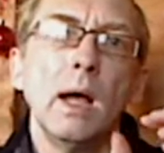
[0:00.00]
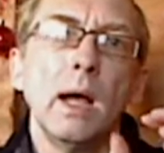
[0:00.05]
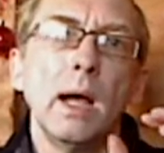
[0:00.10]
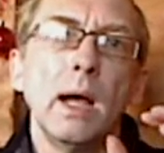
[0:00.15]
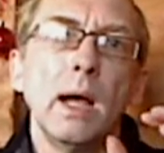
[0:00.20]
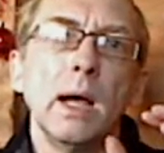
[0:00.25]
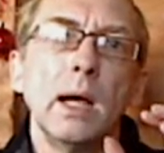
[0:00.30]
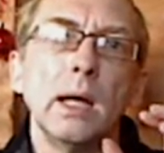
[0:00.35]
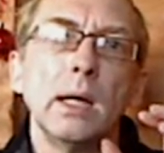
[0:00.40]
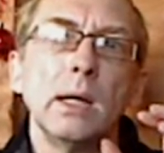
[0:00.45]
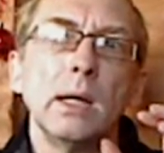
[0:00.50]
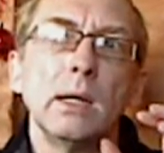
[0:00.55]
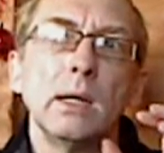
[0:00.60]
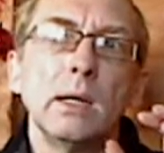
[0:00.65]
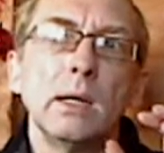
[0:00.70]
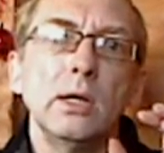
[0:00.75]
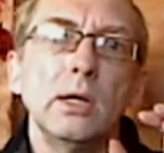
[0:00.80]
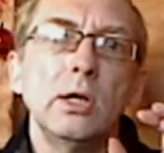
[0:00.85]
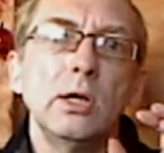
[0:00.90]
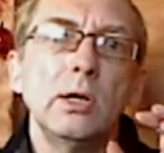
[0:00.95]
And
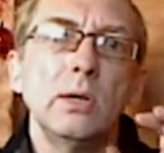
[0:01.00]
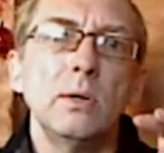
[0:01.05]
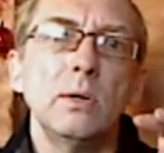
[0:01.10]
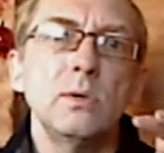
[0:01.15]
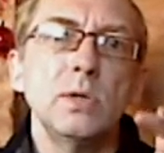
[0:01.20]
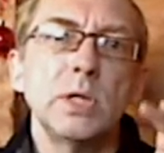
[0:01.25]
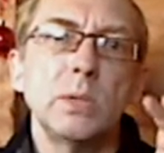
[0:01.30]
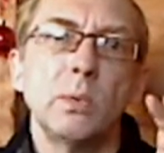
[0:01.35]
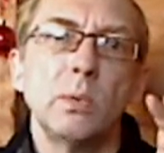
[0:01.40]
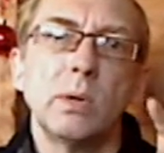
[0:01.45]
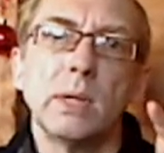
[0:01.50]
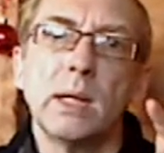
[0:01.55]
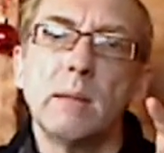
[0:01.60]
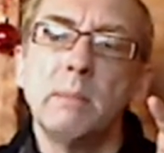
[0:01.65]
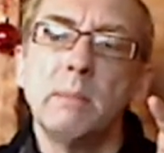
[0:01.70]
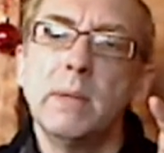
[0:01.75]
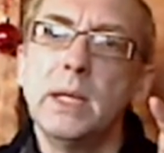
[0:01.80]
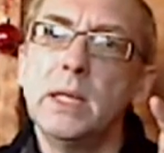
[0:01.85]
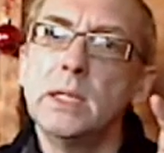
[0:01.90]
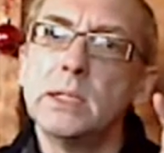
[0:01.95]
usually what
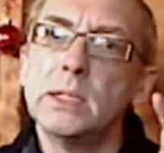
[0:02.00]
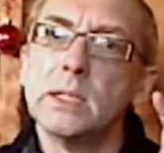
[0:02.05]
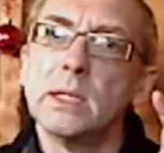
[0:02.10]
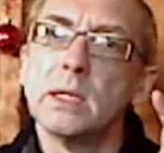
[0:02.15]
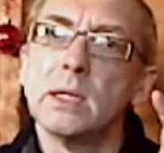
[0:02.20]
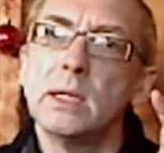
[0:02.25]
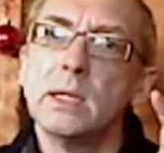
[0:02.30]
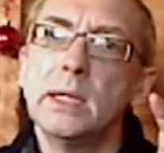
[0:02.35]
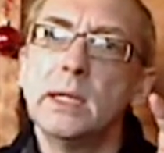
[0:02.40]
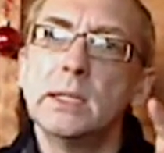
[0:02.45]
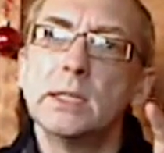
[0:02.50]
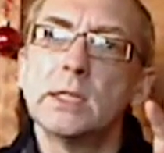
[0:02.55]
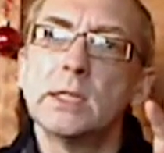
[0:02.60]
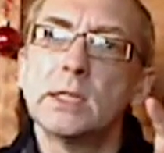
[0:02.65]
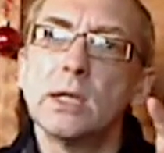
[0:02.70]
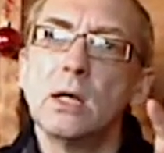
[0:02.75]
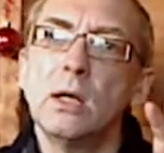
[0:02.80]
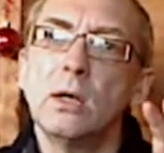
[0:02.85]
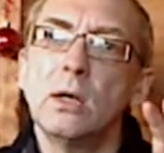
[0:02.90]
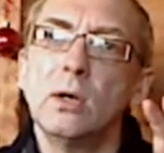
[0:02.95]
that means is I need to
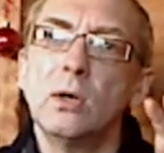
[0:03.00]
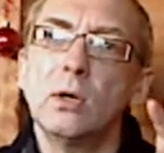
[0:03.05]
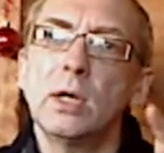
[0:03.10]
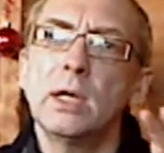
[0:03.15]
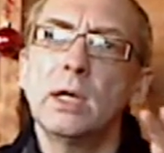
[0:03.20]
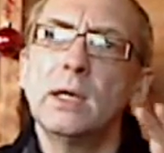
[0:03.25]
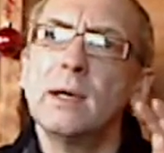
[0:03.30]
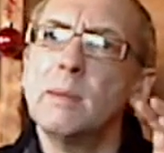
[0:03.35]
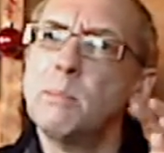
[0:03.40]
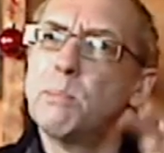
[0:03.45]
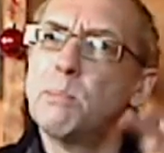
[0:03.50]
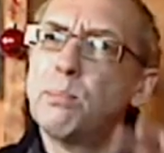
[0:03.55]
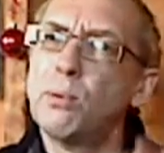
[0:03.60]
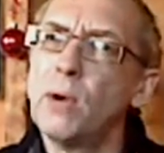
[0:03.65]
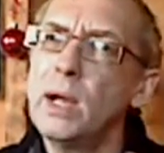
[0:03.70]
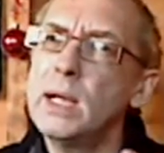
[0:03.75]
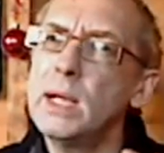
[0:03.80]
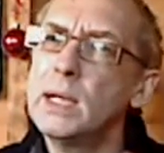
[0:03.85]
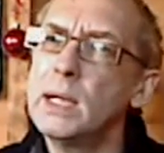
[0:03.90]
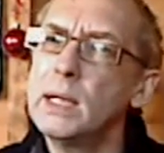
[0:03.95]
start looking at
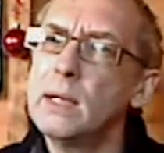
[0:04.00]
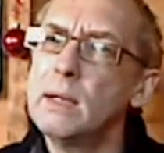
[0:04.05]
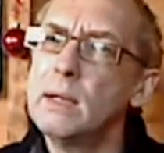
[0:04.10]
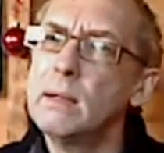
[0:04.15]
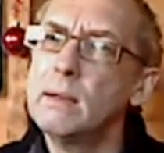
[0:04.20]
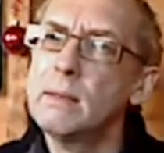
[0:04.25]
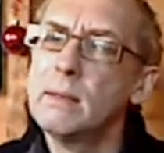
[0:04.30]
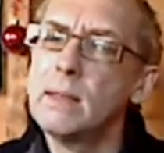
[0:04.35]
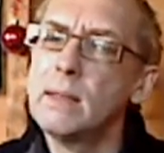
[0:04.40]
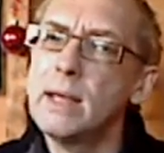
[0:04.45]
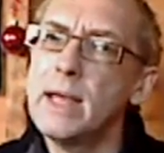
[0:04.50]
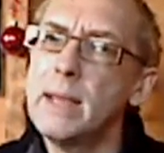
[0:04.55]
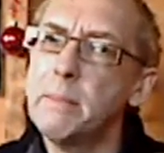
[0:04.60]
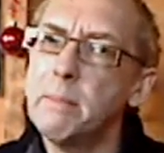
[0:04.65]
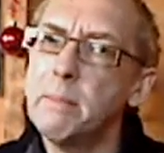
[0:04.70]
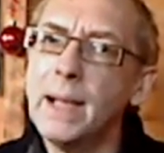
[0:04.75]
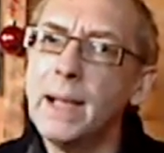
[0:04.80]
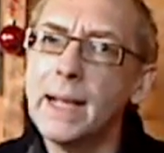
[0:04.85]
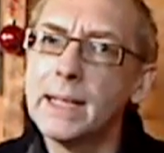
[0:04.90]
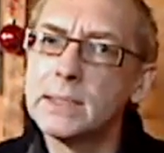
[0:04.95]
breaking their
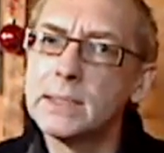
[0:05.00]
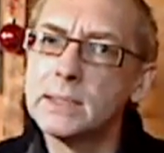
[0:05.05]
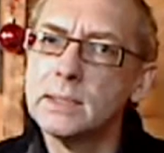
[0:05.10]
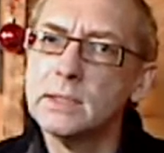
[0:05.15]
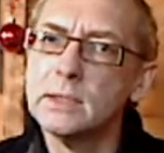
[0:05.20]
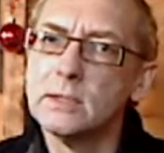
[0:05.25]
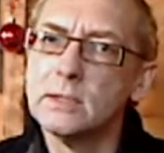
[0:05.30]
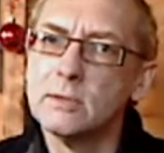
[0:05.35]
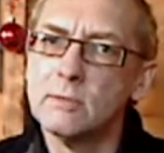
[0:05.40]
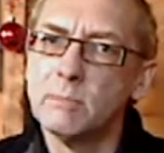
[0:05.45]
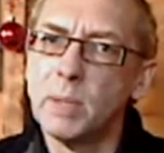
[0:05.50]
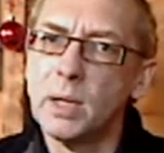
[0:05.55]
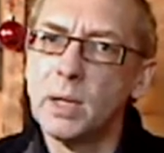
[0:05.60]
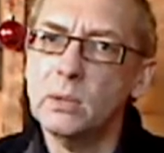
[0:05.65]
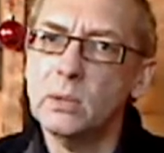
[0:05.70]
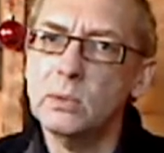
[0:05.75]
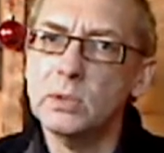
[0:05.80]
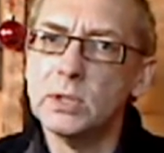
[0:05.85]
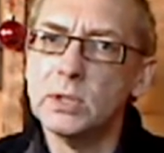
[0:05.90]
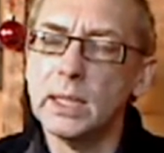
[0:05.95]
patterns of
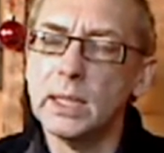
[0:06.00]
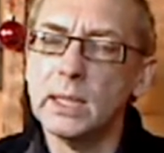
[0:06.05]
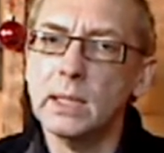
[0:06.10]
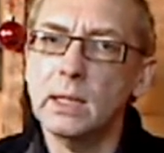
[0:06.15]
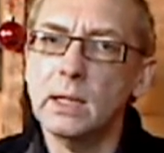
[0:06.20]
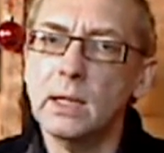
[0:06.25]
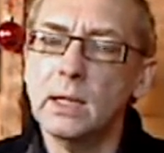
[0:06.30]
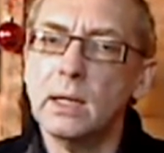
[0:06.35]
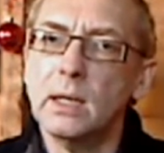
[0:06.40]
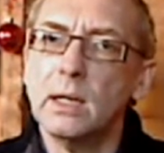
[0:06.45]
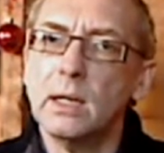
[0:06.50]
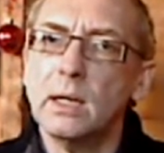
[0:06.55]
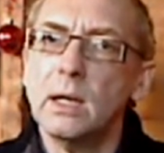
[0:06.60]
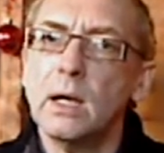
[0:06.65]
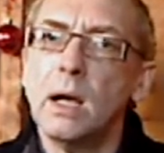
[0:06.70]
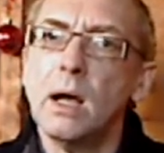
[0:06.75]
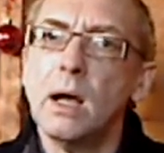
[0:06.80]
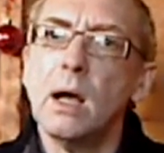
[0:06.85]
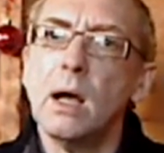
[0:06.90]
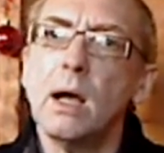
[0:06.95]
posing
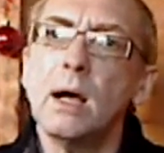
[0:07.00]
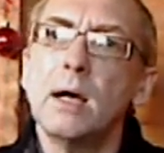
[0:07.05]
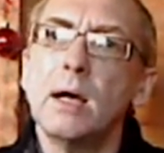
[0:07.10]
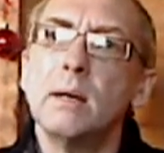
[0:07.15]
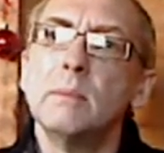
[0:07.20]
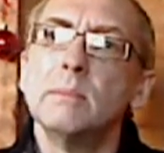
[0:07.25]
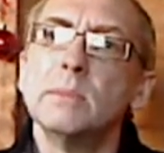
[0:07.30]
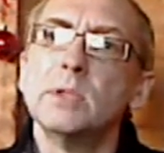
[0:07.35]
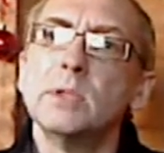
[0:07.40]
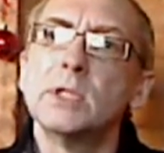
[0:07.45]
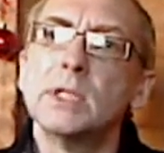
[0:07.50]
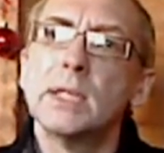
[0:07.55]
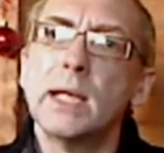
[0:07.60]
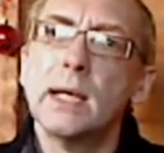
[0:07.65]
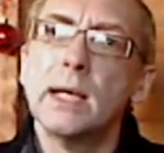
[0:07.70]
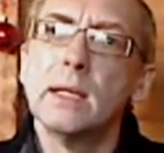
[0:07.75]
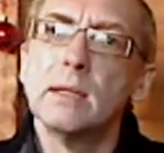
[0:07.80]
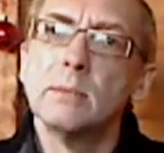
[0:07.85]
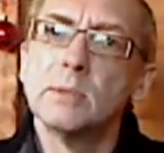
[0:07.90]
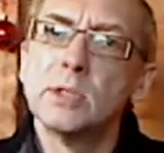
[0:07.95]
to
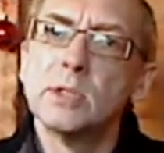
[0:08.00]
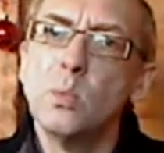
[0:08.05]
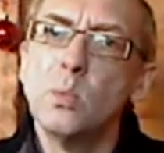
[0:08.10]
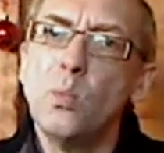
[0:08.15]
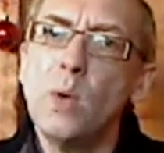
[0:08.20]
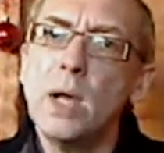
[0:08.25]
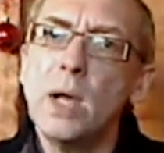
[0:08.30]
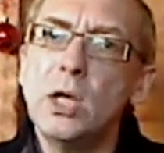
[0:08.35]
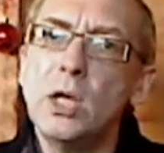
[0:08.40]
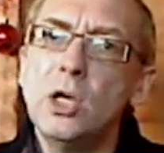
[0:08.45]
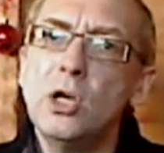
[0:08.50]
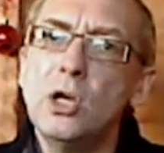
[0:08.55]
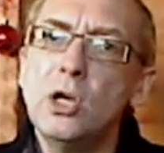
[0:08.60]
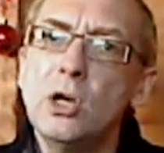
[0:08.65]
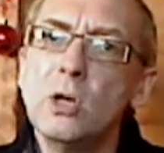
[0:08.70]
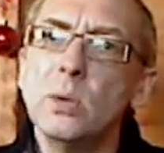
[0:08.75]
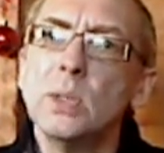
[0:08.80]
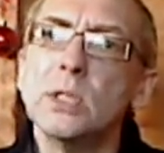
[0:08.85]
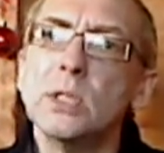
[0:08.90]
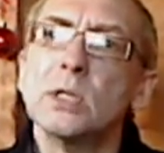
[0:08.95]
get them somewhere
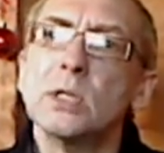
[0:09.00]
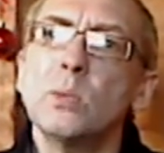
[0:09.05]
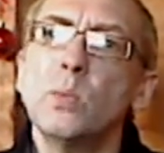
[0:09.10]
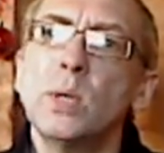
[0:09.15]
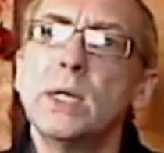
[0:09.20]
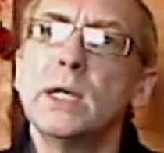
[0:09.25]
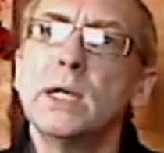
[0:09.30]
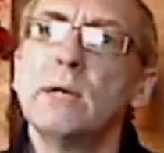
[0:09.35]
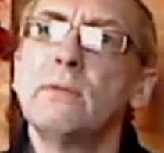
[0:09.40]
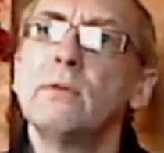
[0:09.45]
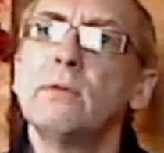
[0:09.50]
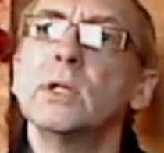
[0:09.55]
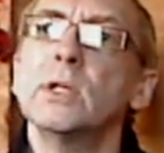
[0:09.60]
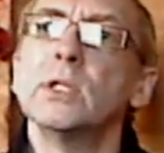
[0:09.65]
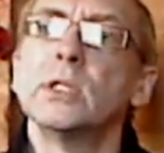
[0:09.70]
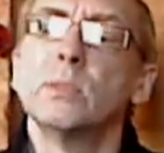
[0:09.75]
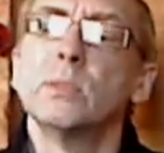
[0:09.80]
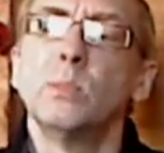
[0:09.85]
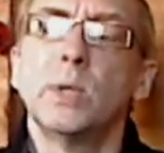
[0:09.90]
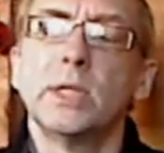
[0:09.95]
new and somewhere
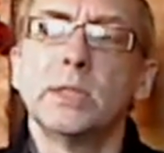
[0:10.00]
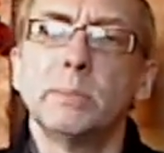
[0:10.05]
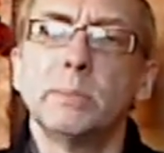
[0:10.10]
different, somewhere